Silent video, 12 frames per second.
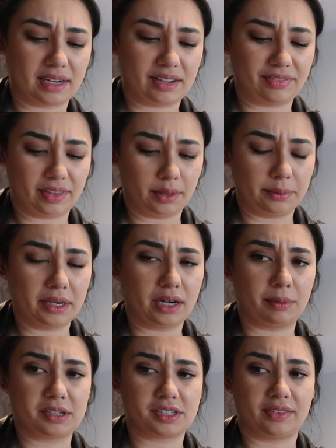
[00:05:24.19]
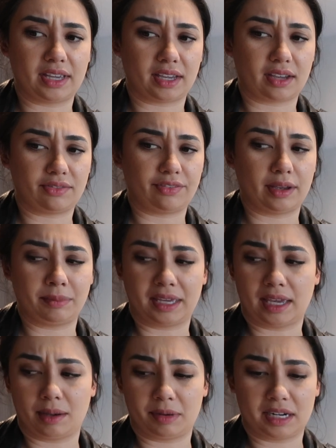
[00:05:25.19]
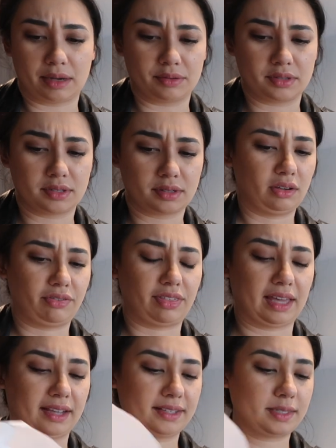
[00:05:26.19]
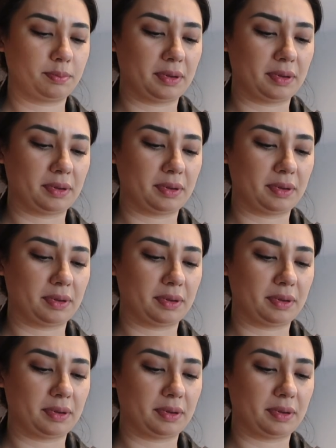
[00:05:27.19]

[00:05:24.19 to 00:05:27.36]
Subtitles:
I feel like we got a bunch of, like, family hand-me-downs of things,